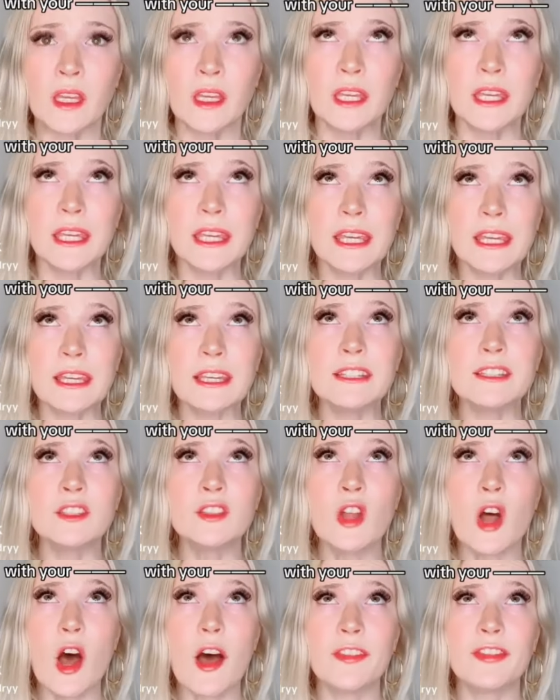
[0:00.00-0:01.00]
He is
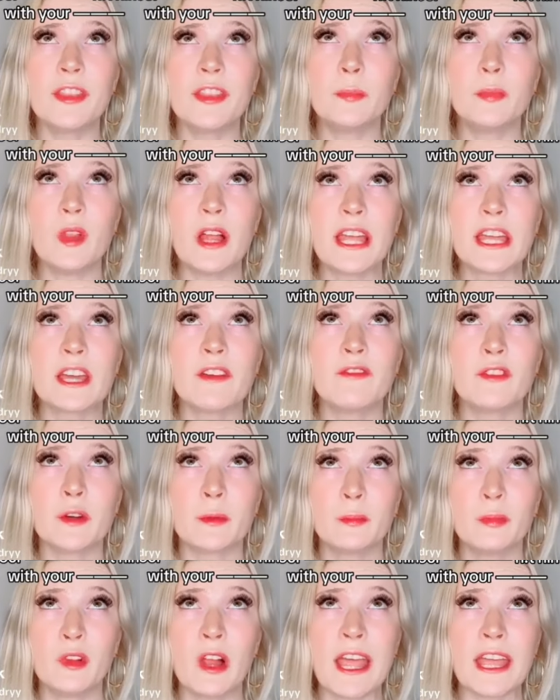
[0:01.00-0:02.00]
not the blank of your
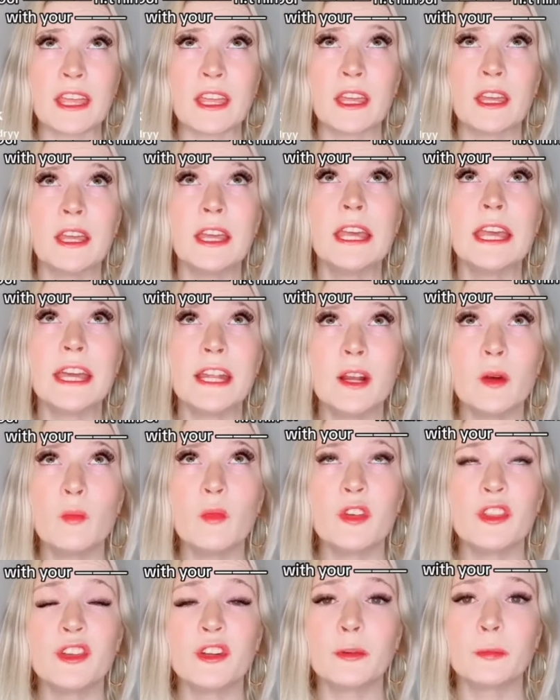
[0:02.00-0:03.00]
blank. Hit him
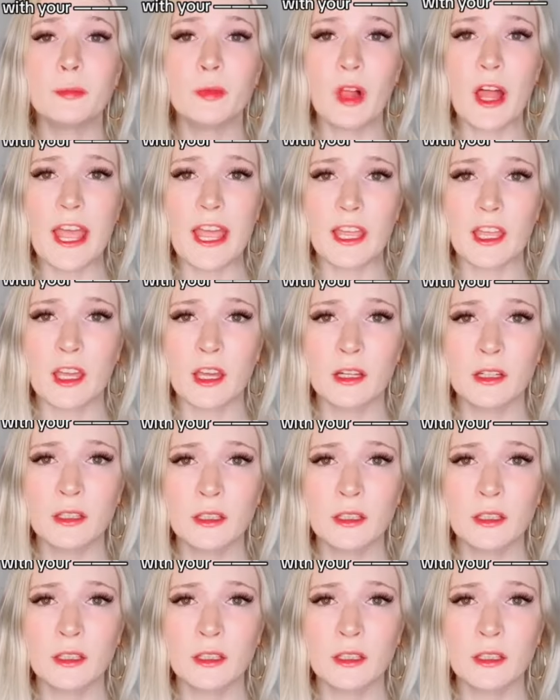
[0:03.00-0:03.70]
with your blank.